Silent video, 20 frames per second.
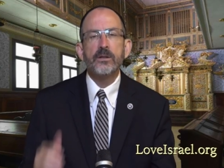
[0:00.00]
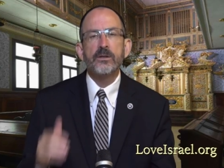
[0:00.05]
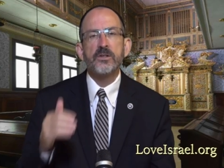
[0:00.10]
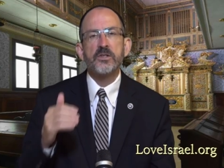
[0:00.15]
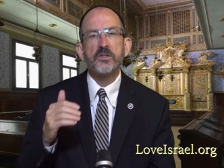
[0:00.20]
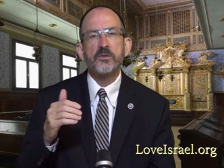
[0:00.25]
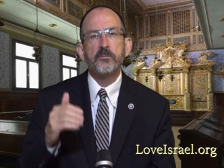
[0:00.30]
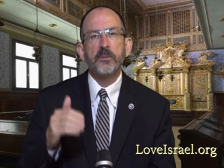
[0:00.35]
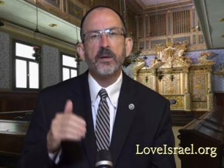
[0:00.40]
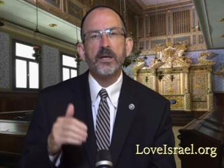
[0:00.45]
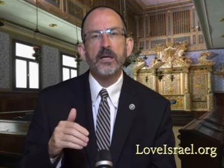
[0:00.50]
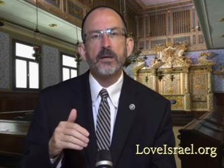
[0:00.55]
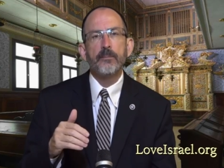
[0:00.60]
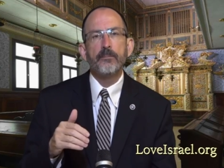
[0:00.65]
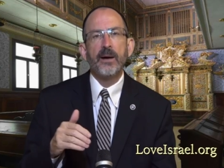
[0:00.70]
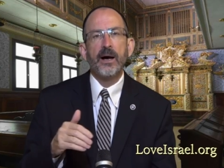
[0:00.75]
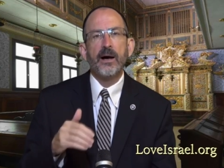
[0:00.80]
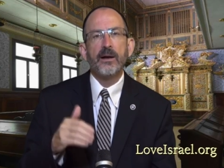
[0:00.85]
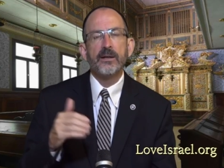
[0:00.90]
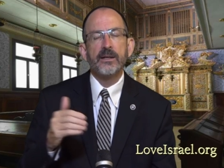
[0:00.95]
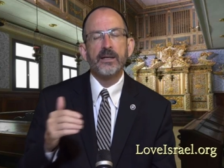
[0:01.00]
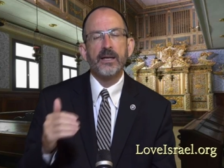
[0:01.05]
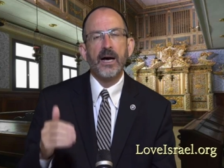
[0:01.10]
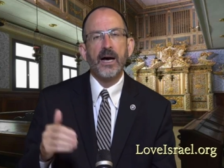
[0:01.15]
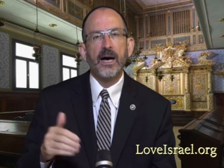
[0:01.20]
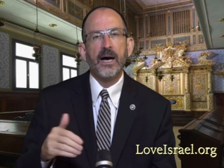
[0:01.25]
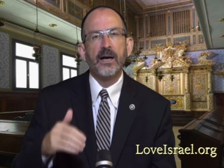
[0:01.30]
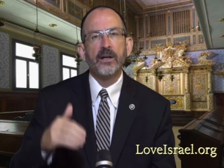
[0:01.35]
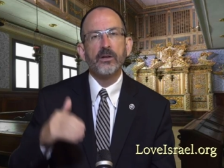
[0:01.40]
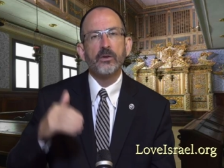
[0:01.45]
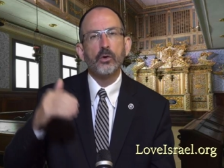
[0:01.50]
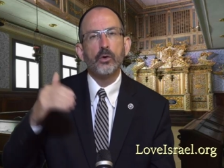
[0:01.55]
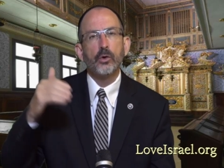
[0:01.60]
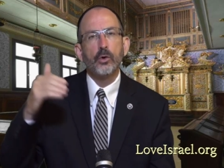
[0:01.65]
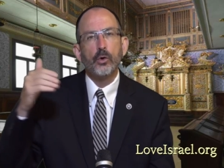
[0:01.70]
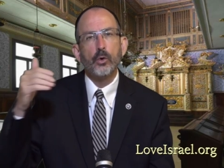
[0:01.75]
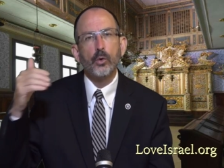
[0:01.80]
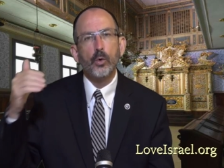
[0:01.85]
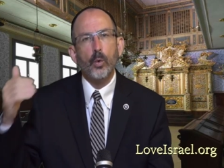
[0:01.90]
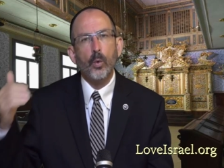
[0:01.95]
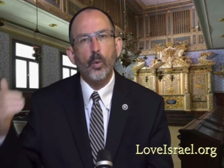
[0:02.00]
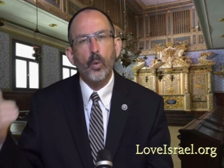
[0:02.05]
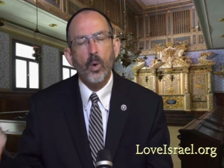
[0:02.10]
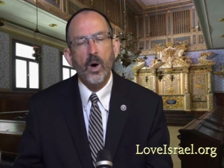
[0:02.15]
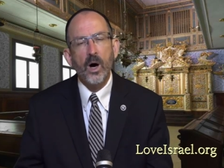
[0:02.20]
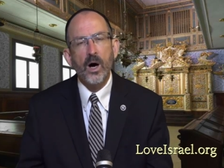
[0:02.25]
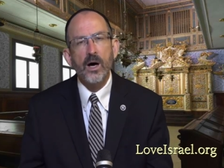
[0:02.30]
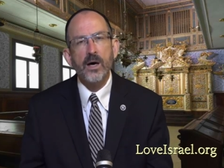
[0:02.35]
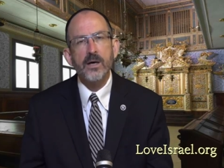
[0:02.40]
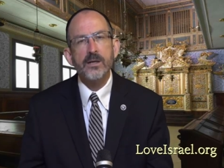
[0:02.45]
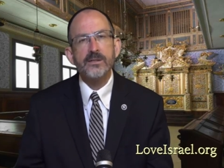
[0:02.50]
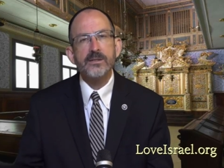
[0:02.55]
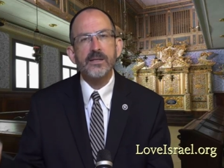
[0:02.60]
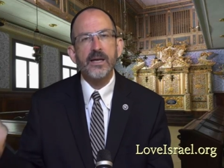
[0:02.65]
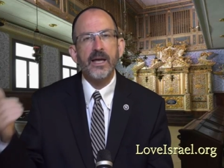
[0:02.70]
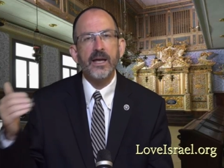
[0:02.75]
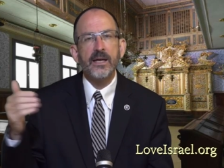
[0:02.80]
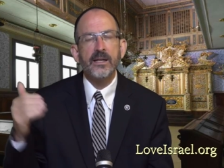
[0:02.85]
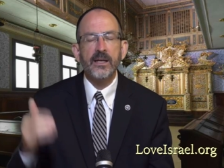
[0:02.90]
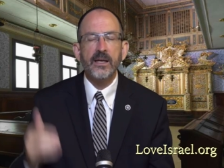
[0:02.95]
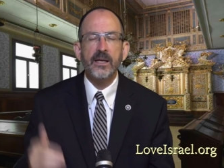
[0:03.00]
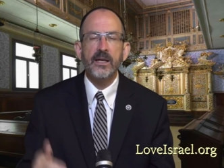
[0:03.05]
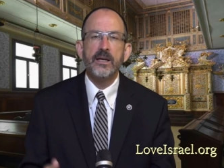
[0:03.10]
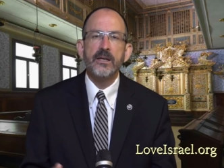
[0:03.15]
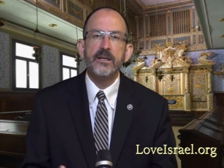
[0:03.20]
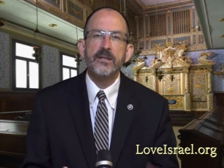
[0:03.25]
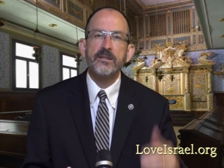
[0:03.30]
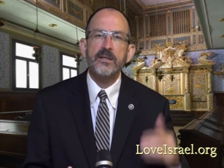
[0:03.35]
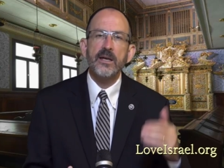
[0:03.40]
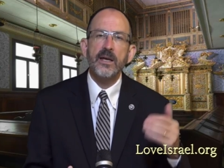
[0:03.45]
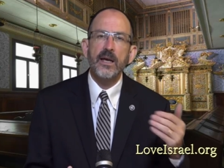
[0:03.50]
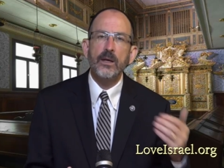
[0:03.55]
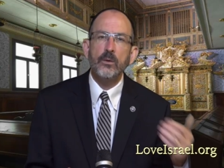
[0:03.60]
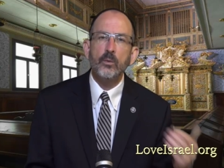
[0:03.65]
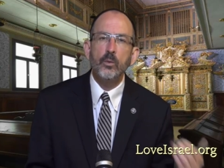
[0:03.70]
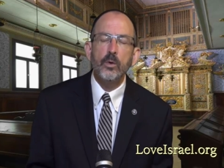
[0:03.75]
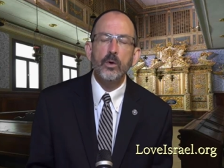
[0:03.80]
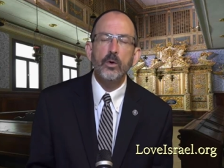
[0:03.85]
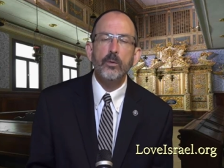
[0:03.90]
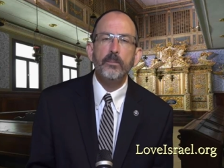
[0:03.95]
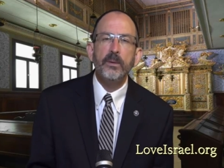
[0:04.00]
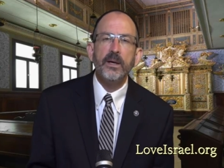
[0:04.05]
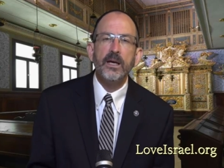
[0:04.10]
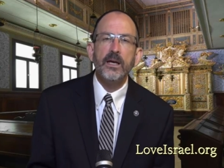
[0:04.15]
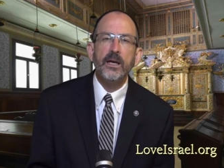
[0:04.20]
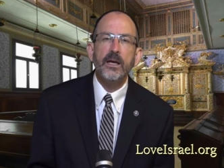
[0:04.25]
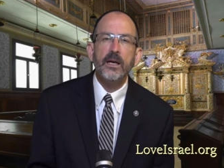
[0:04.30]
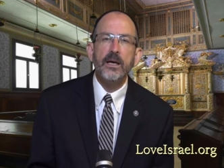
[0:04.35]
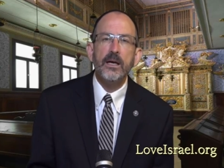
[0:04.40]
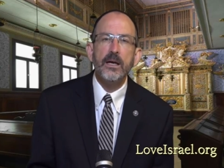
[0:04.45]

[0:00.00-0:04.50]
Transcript: to speak about God who was and is and will be,